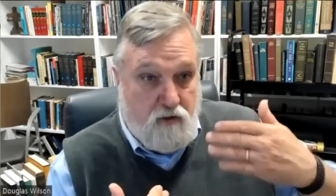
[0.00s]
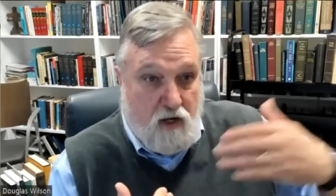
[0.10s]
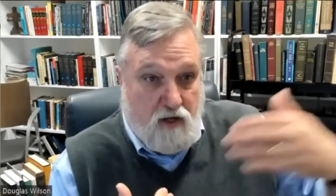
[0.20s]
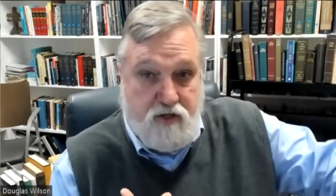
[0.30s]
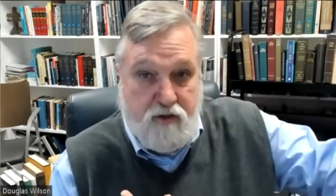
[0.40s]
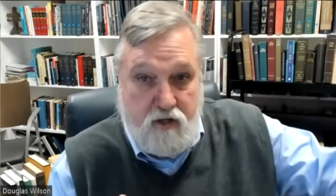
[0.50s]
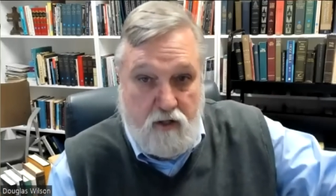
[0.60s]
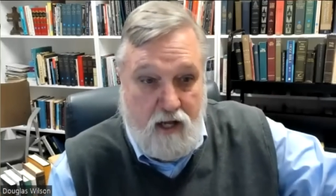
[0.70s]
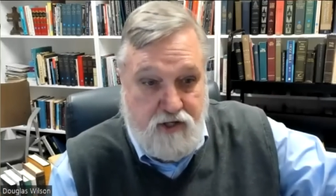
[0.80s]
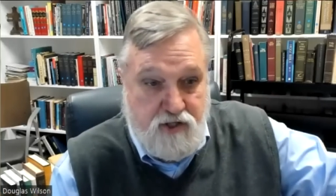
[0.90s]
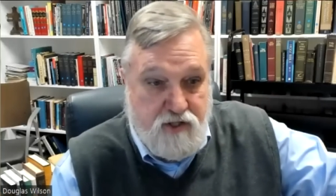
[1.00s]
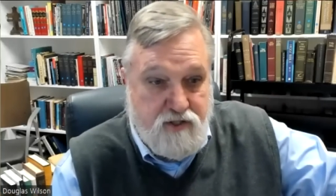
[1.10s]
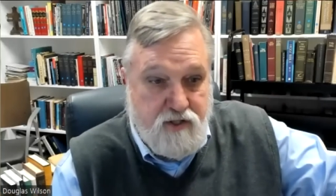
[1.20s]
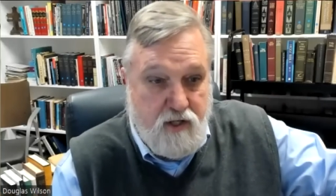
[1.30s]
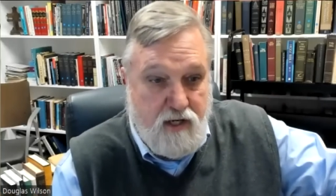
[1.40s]
talks to the
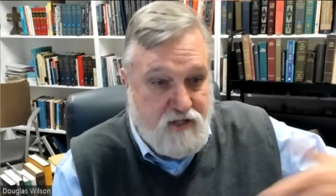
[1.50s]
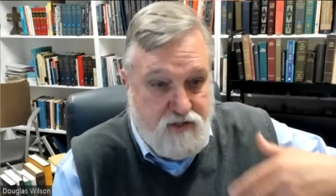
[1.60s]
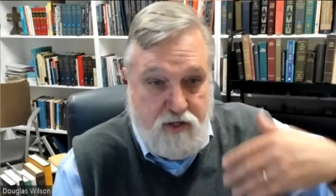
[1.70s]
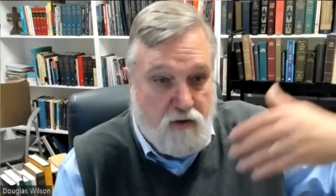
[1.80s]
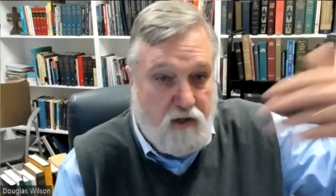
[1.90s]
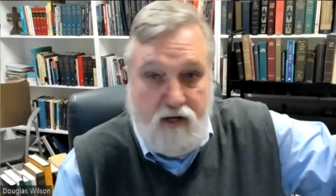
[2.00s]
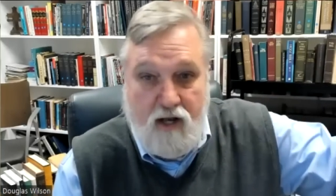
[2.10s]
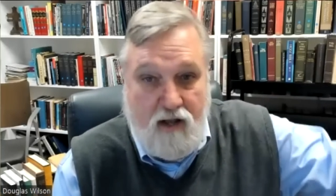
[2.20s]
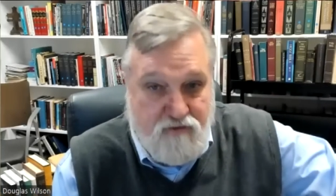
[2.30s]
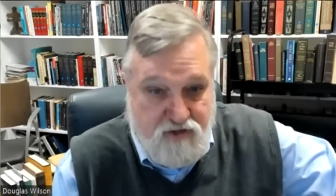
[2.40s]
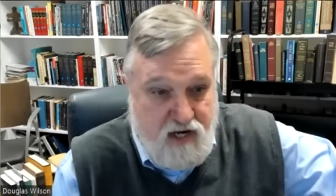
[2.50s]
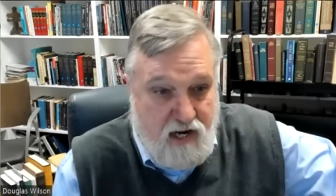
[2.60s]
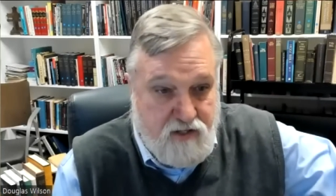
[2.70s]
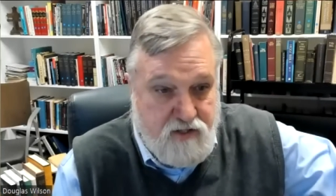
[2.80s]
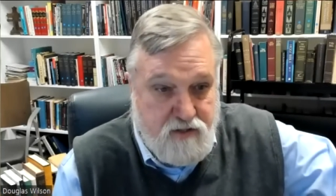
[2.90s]
Colossians as dearly loved
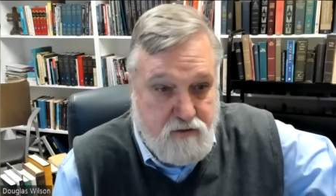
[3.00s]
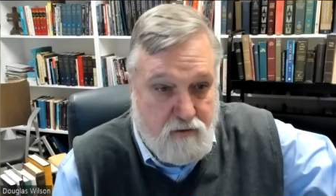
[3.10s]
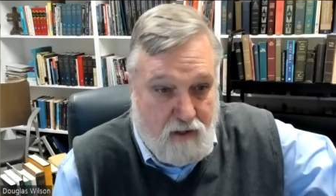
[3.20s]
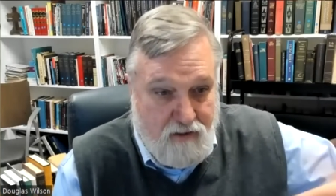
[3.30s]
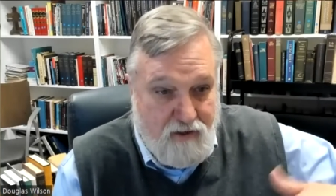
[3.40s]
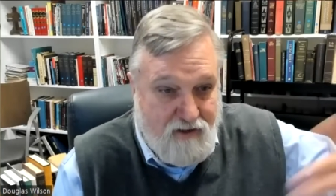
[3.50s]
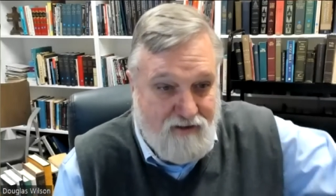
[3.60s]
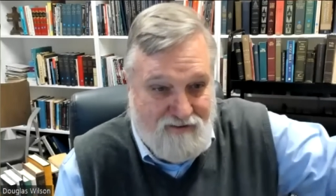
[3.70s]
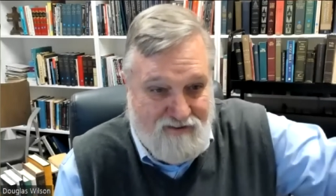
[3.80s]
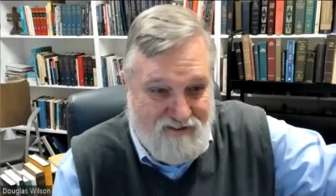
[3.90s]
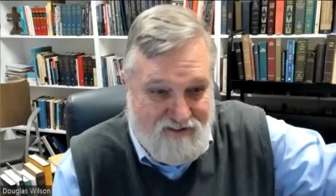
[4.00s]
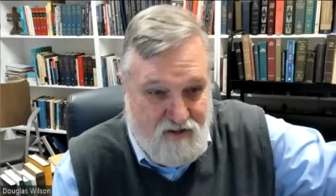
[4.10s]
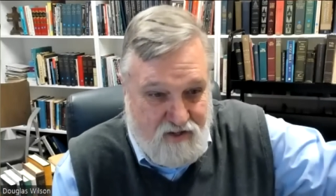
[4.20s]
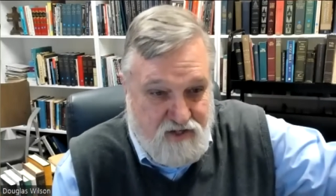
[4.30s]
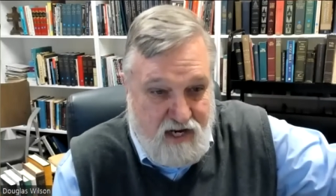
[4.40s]
saints, right? To
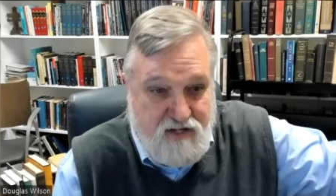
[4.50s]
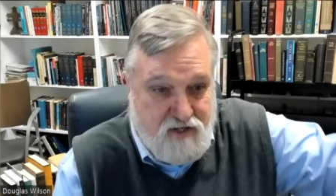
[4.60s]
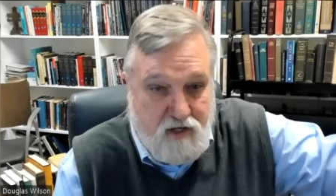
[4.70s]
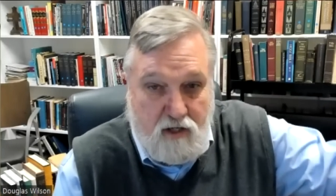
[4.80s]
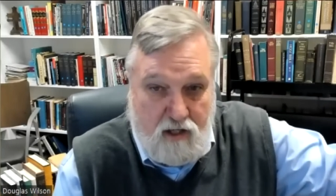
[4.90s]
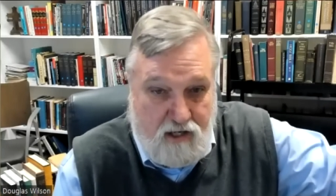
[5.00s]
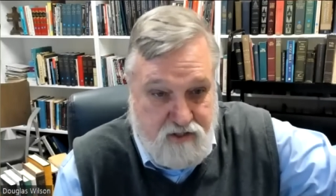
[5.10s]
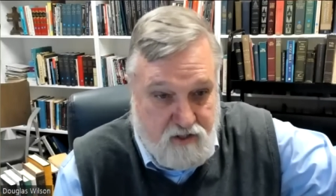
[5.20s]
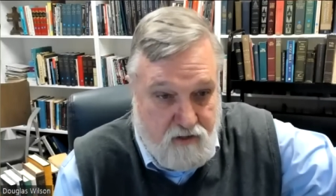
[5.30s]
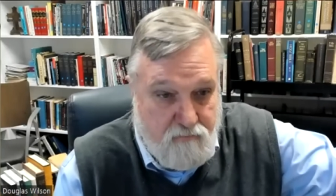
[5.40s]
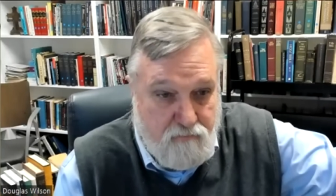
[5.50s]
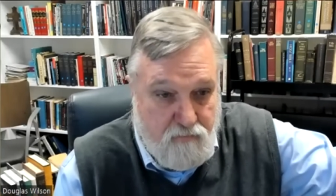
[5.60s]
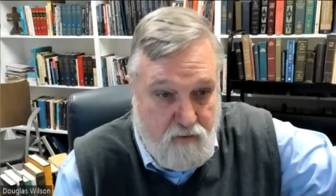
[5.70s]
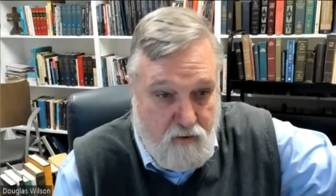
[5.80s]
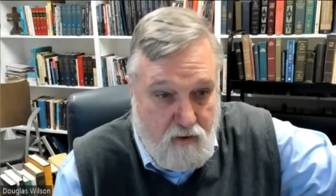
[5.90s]
the saints in Colossae
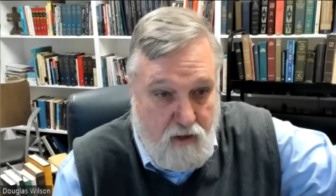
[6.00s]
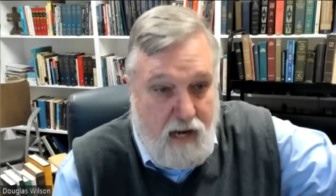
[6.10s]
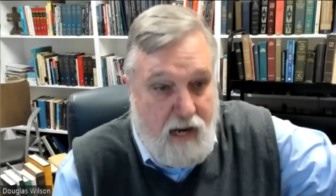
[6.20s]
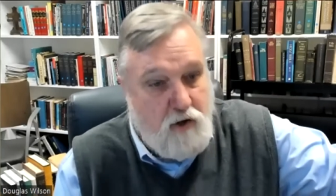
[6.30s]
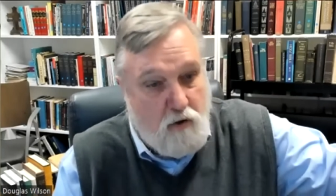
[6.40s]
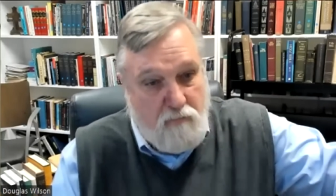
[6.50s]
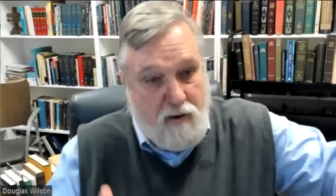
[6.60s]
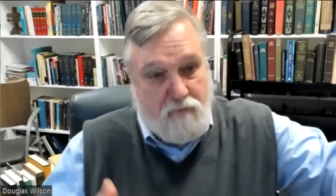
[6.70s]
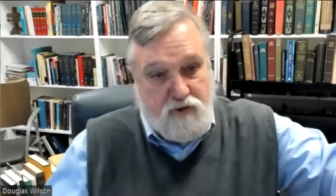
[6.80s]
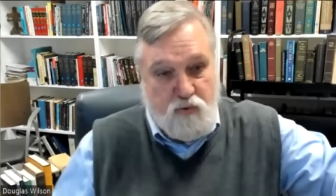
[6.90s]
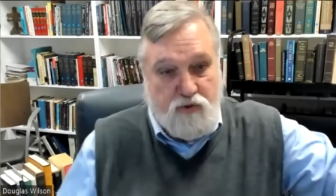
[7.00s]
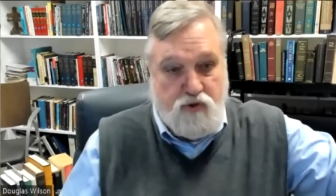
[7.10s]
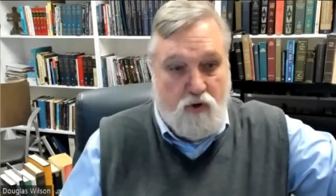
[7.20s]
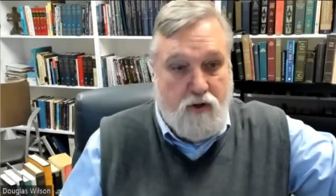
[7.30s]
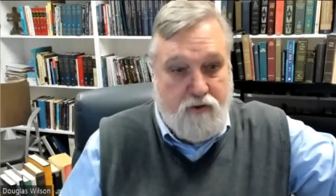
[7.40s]
and your members which
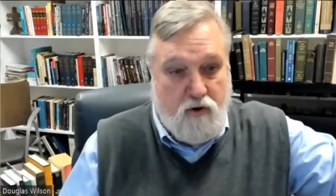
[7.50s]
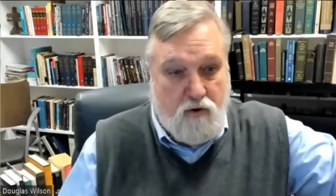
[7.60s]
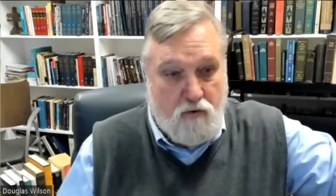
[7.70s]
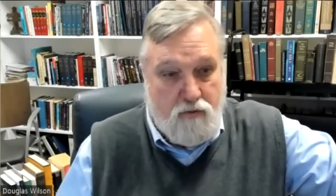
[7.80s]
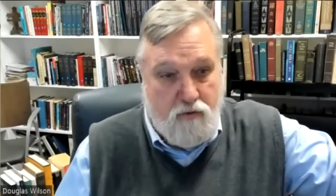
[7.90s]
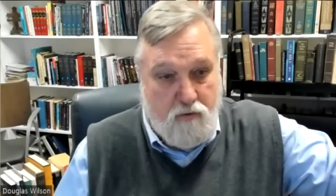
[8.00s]
are on the earth